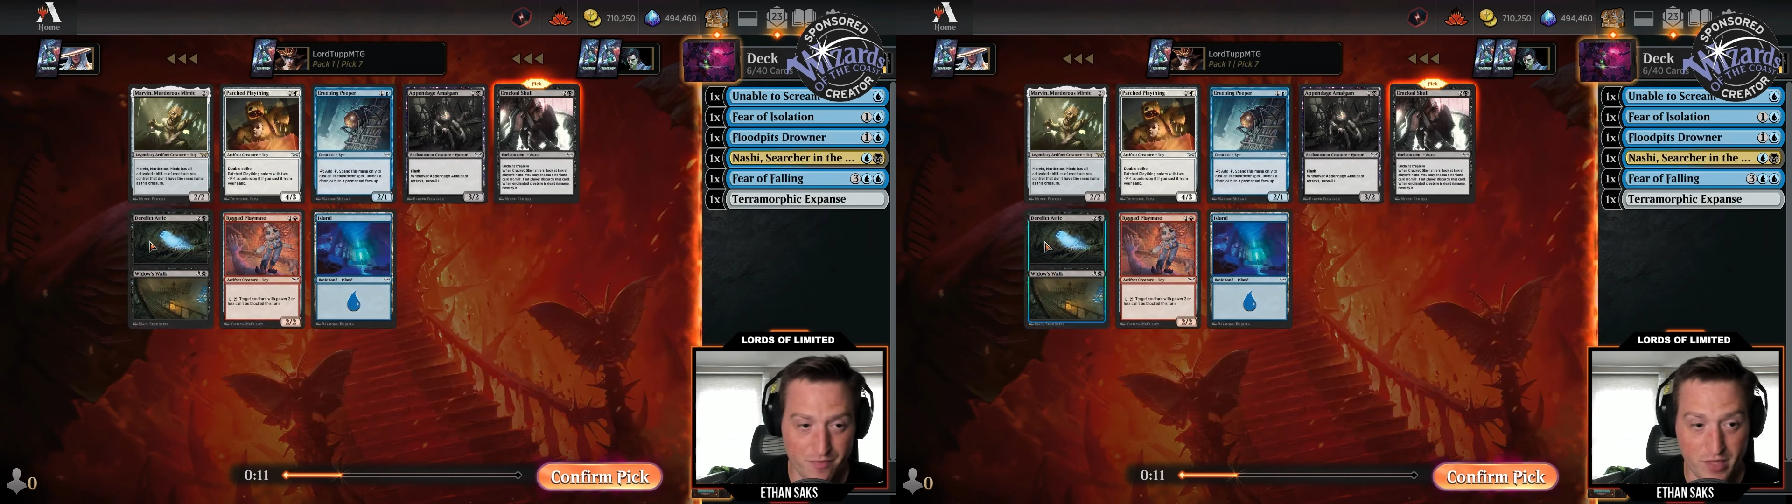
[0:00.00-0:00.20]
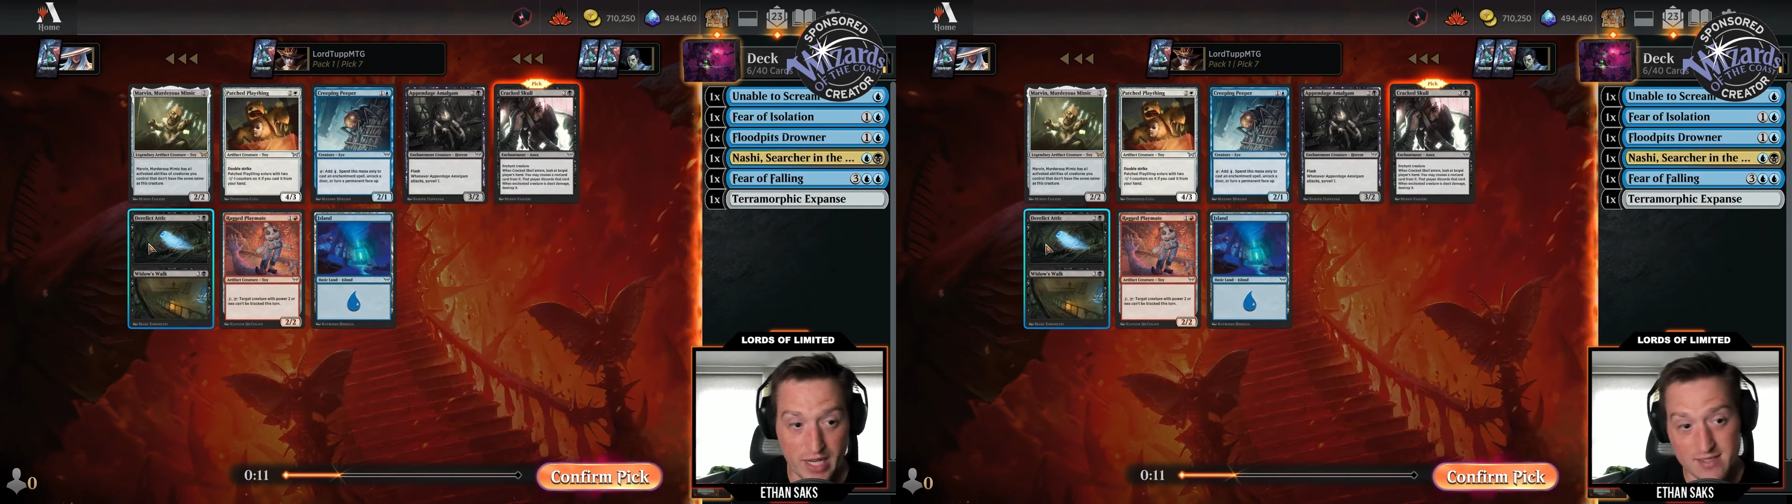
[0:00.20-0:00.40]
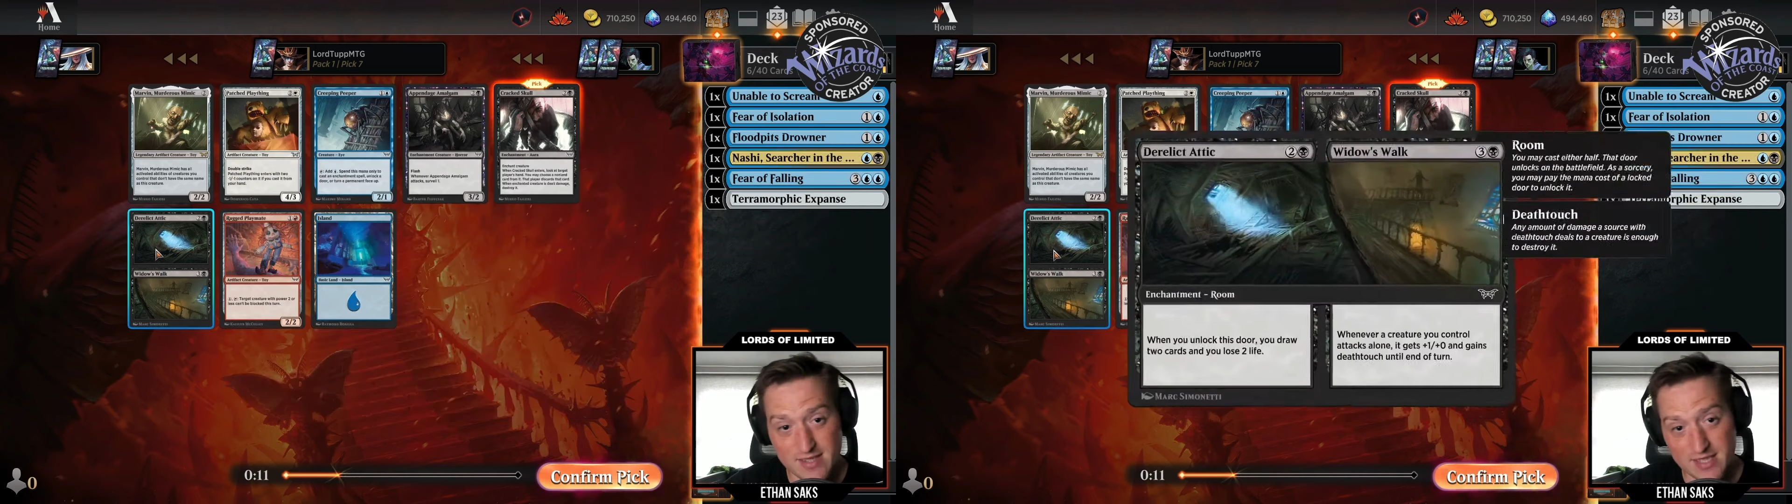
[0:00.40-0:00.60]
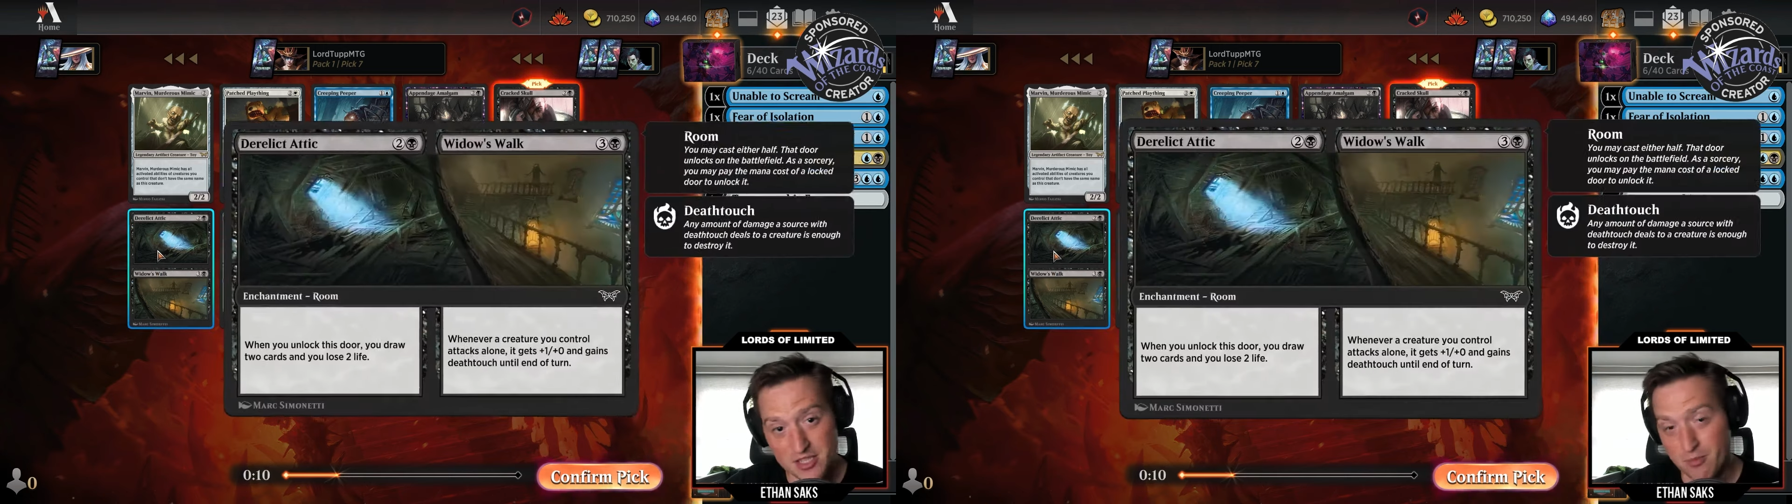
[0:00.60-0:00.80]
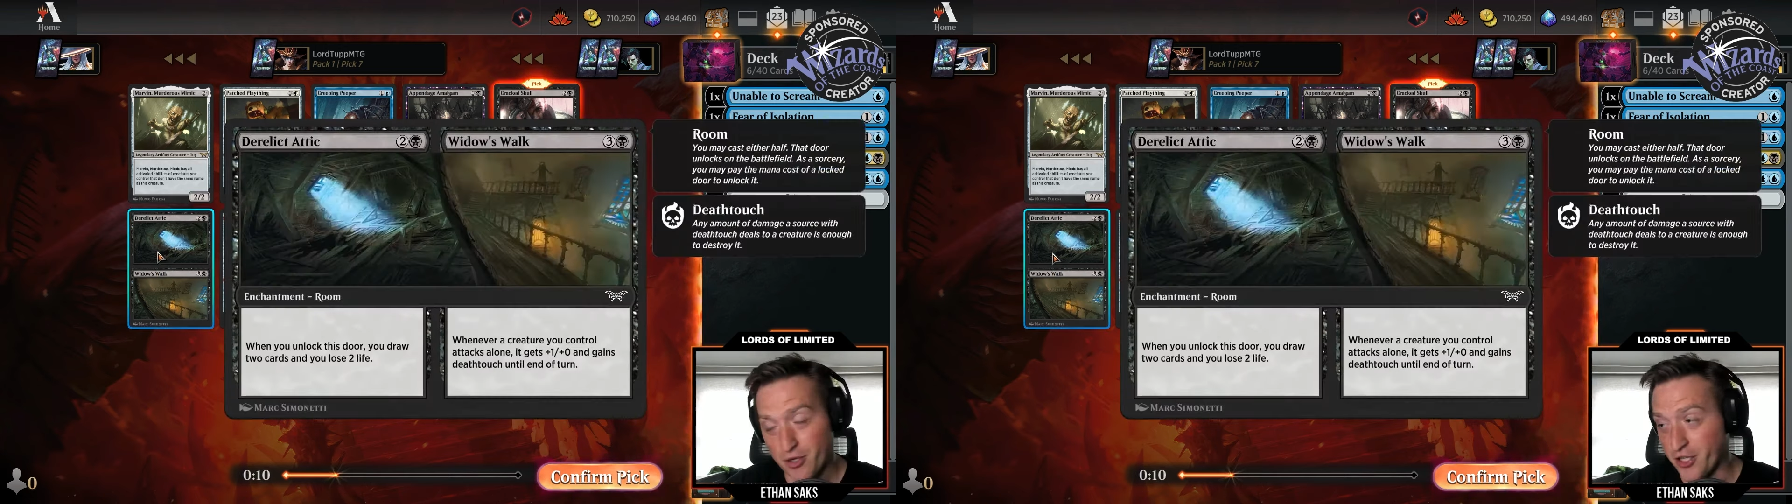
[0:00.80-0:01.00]
I guess that's actually
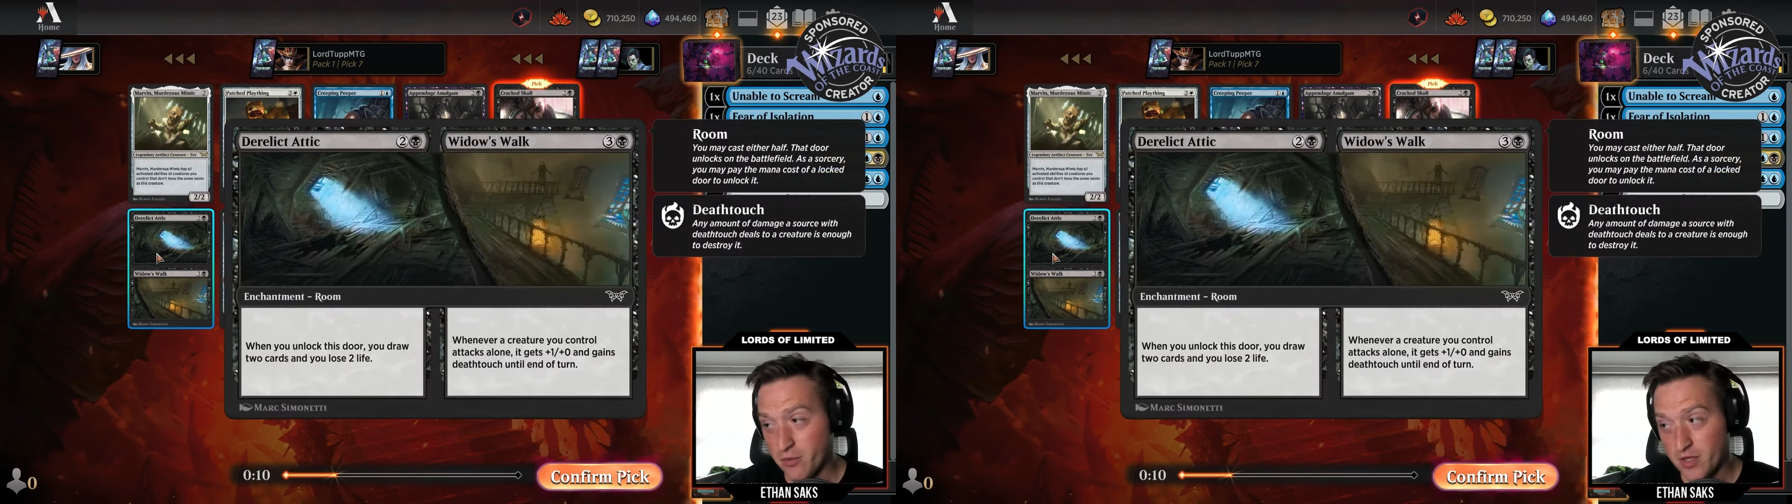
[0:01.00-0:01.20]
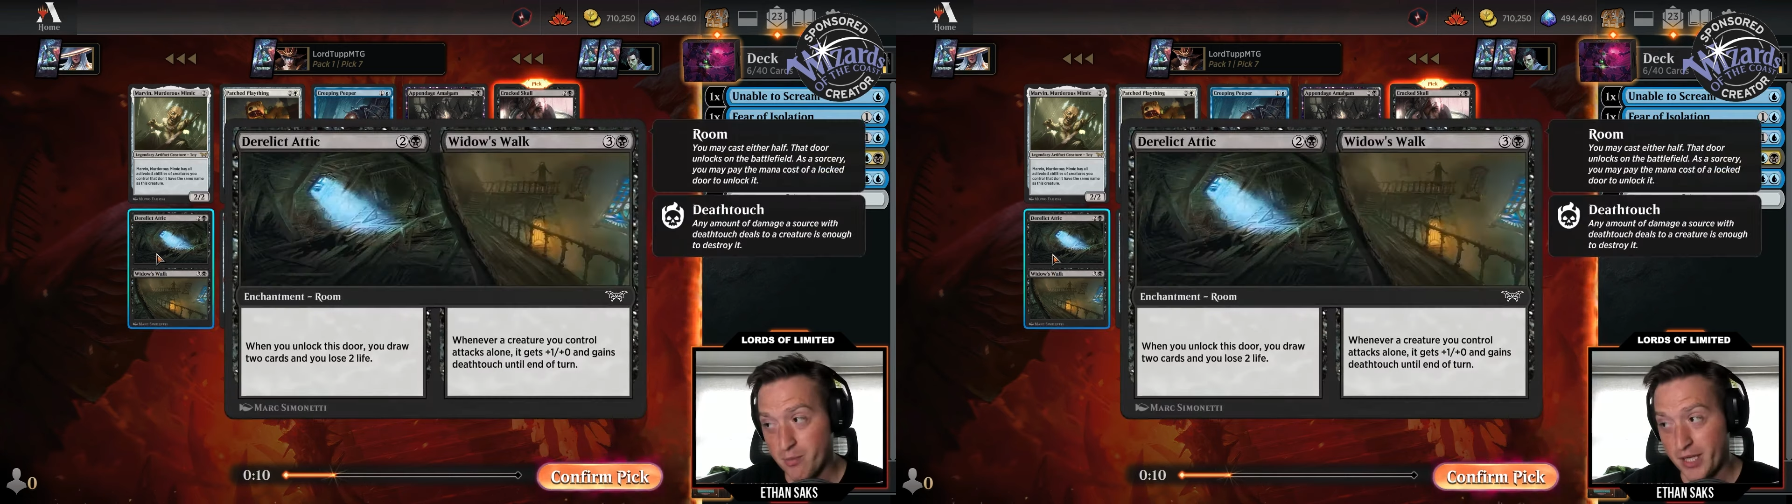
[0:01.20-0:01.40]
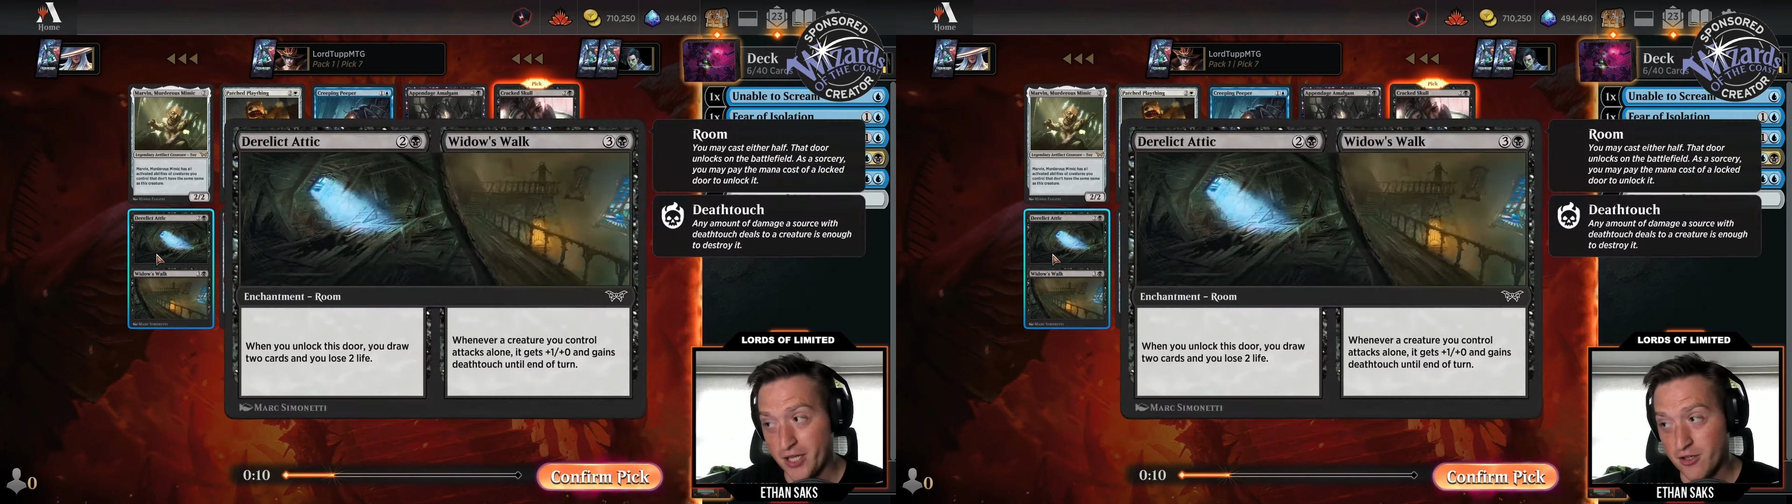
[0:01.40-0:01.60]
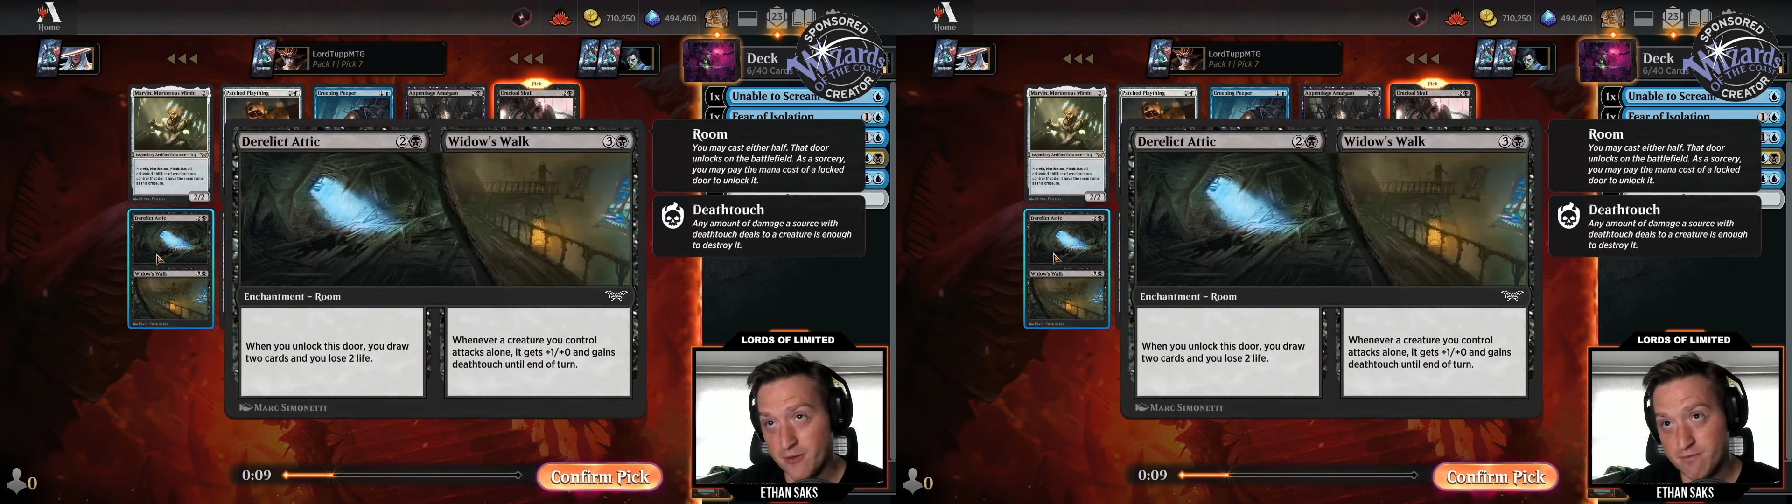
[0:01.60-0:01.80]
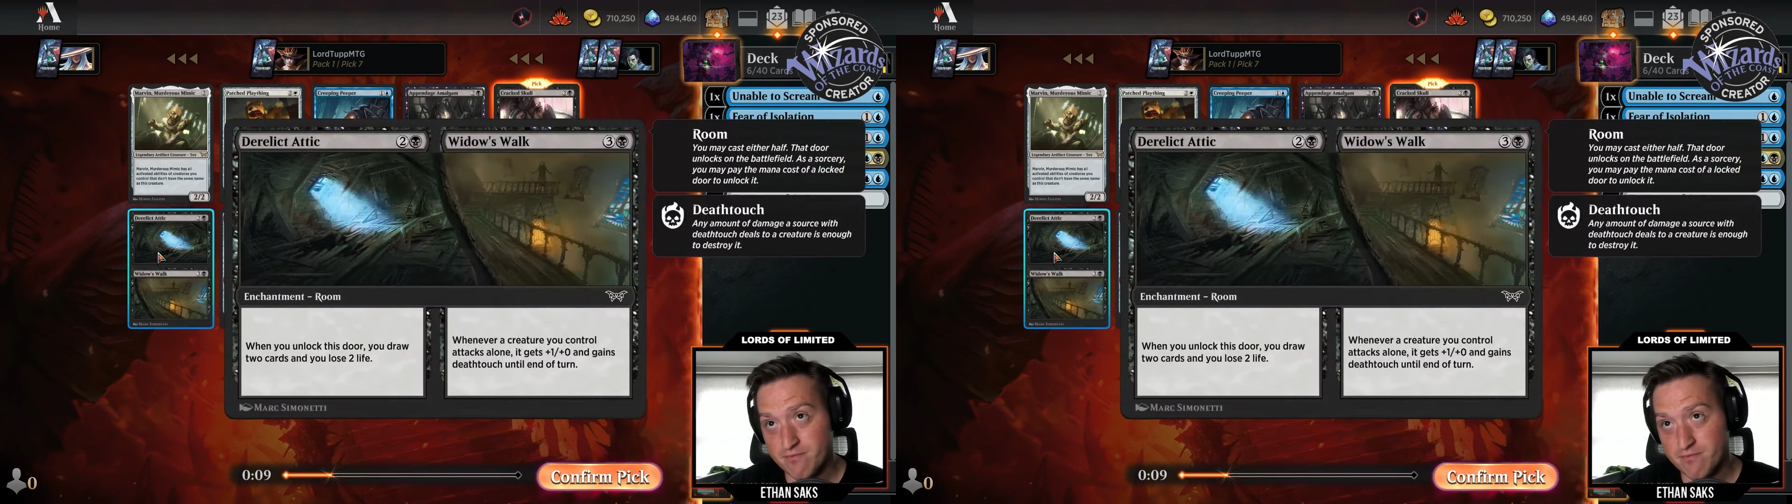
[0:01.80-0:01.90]
pretty good with the pinger